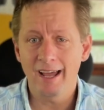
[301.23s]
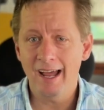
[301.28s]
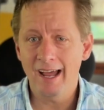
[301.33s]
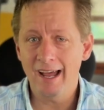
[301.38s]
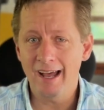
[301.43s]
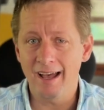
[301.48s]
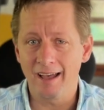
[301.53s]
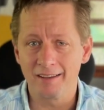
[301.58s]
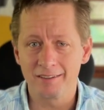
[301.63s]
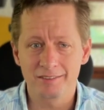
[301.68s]

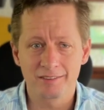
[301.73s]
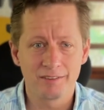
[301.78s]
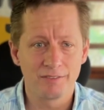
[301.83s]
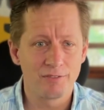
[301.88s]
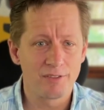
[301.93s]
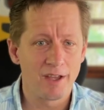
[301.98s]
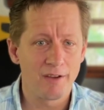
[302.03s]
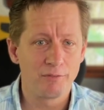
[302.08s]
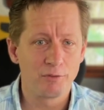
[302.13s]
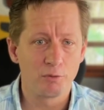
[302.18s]
asks if
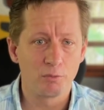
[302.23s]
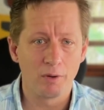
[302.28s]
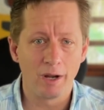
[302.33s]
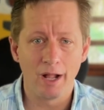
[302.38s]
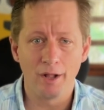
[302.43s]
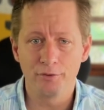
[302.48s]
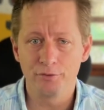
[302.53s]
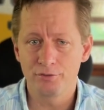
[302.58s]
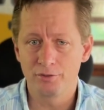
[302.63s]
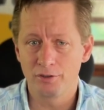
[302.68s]
they have
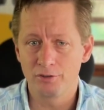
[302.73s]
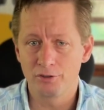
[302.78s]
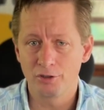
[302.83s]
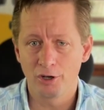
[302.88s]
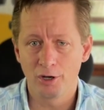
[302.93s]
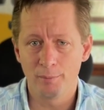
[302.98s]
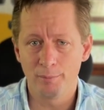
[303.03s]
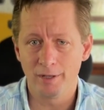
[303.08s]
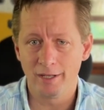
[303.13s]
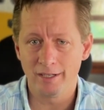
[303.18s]
grounds to
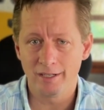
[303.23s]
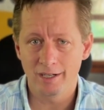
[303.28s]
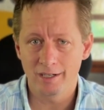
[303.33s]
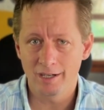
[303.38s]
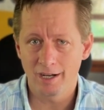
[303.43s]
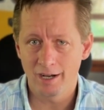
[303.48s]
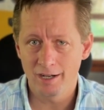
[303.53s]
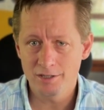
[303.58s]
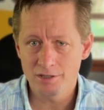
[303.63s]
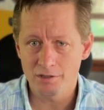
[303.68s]
terminate a
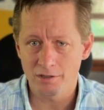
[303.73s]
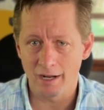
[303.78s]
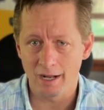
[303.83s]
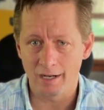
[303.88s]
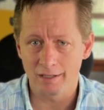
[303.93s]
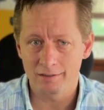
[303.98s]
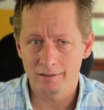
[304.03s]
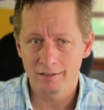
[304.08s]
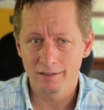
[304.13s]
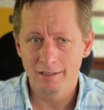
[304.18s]
contract.
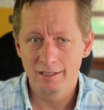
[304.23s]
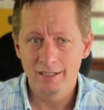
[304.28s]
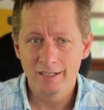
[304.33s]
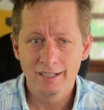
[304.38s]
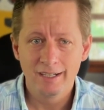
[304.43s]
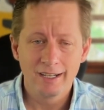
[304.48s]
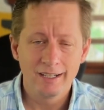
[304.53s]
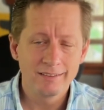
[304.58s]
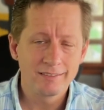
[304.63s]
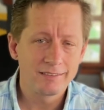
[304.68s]

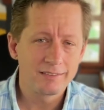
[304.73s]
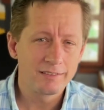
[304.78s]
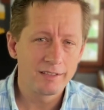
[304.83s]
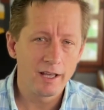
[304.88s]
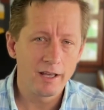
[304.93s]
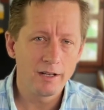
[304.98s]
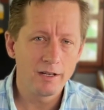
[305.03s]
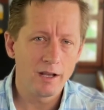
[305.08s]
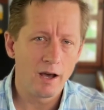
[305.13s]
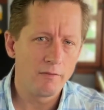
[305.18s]

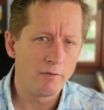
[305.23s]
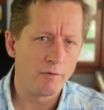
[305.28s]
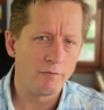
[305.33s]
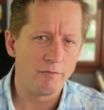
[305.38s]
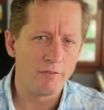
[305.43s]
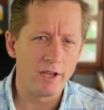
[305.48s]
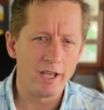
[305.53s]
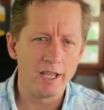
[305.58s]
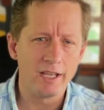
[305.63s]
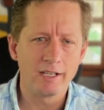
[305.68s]
Instead of a
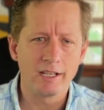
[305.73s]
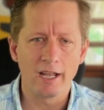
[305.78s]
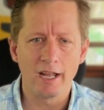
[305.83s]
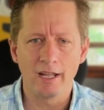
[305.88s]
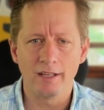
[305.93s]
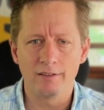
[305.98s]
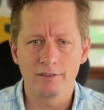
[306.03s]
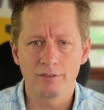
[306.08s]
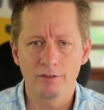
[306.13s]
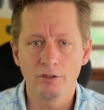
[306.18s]
vague
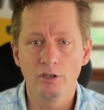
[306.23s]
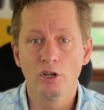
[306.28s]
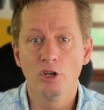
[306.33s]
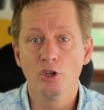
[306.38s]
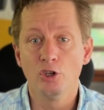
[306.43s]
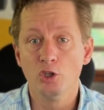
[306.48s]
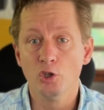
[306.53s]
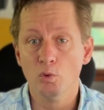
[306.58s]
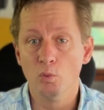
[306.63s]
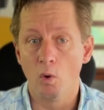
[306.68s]
answer,
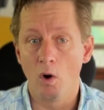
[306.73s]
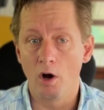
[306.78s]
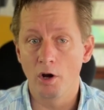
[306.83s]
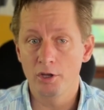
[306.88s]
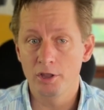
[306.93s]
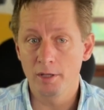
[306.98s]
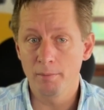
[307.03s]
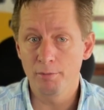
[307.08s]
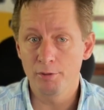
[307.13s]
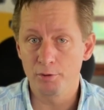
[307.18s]
you walk
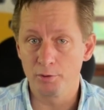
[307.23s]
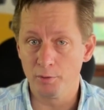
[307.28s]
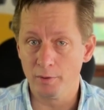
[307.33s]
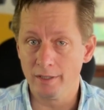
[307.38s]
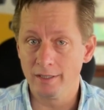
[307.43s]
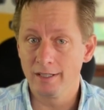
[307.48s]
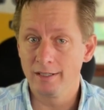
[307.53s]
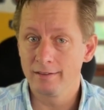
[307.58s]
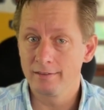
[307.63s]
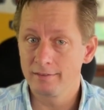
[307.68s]
them through
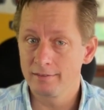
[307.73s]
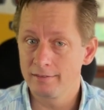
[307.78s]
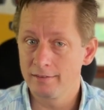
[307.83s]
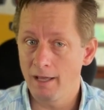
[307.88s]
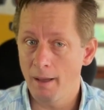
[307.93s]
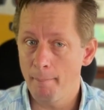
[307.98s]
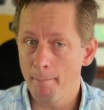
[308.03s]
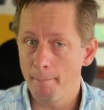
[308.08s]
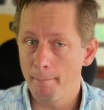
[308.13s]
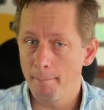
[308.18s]
it
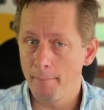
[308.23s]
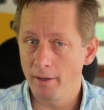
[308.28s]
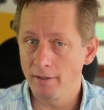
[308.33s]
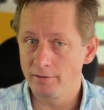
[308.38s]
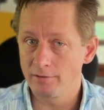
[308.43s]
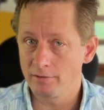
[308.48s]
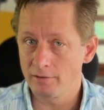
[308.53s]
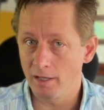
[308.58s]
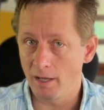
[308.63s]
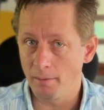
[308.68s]
step by
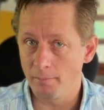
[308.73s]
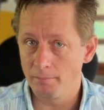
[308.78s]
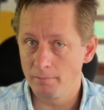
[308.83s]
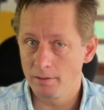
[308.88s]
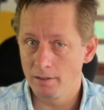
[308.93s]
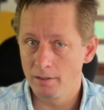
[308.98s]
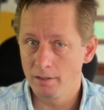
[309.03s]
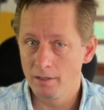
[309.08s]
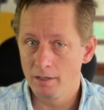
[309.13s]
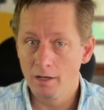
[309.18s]
step.
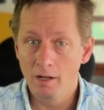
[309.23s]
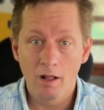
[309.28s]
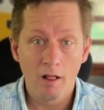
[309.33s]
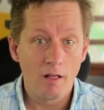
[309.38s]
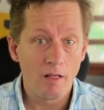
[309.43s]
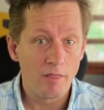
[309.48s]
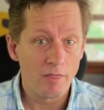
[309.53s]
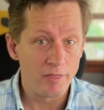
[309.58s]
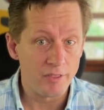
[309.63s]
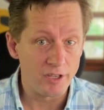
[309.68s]

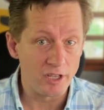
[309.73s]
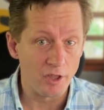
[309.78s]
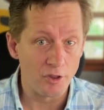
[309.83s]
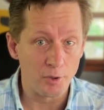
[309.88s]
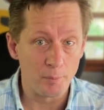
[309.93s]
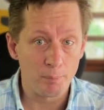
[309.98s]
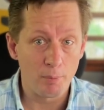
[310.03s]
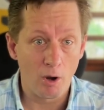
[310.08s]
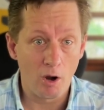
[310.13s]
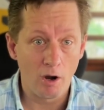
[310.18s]
The other
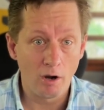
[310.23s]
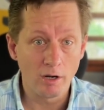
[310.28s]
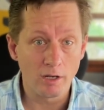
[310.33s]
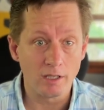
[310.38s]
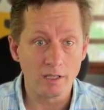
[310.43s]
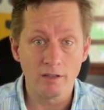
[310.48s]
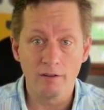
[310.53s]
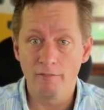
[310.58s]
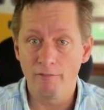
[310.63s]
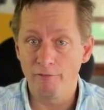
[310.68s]

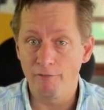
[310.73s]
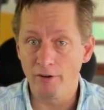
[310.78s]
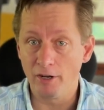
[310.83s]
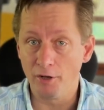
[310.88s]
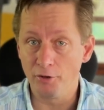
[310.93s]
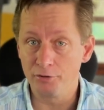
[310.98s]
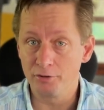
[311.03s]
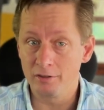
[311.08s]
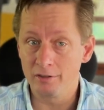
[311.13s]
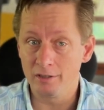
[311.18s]
party
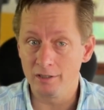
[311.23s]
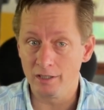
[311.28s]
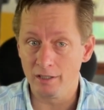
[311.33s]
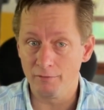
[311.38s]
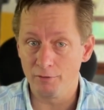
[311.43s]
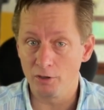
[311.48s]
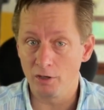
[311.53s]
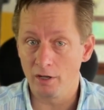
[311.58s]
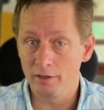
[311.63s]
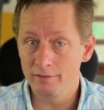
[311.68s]
failed to
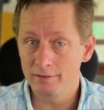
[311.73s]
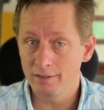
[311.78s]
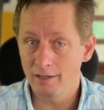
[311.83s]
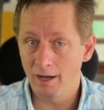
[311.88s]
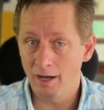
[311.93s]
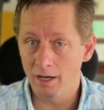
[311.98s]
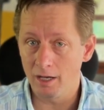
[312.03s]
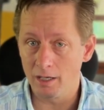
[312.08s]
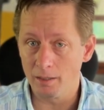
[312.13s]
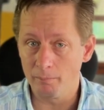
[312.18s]
deliver on
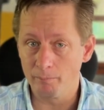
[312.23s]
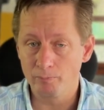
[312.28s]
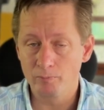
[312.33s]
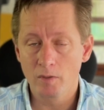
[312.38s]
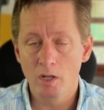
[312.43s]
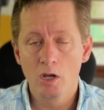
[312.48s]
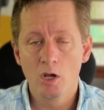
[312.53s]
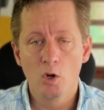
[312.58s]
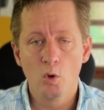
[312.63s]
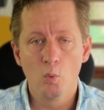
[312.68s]
time,
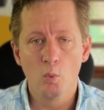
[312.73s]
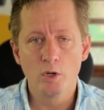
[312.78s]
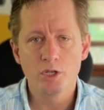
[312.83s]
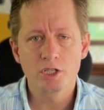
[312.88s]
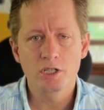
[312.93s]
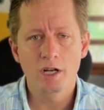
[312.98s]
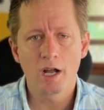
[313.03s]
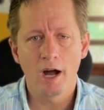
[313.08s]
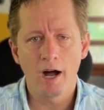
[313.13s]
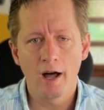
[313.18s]

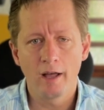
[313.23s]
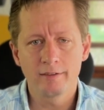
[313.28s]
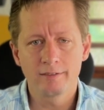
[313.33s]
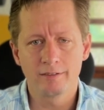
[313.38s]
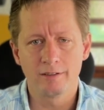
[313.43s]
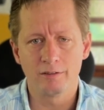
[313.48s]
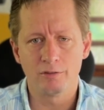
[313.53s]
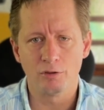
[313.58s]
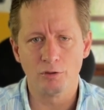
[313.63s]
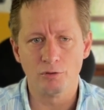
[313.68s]
which
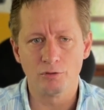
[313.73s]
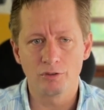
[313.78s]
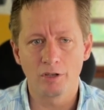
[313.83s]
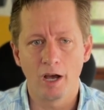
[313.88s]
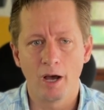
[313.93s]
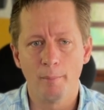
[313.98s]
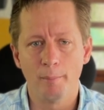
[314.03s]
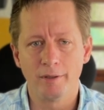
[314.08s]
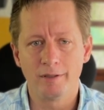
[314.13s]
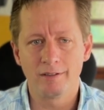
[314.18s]
constitutes
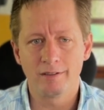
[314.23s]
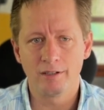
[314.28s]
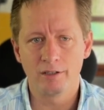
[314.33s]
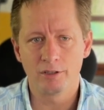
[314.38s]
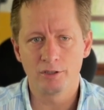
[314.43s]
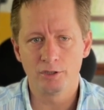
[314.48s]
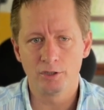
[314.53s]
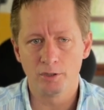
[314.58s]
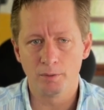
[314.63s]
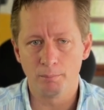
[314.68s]
a
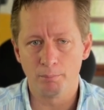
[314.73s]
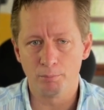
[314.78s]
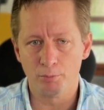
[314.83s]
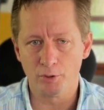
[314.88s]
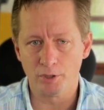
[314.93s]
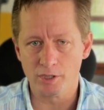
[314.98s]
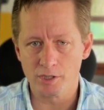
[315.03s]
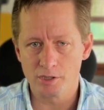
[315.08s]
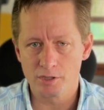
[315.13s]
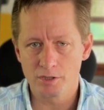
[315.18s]
material
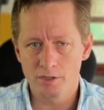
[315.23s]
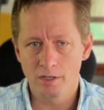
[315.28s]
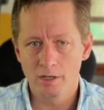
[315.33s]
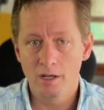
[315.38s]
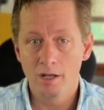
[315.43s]
breach.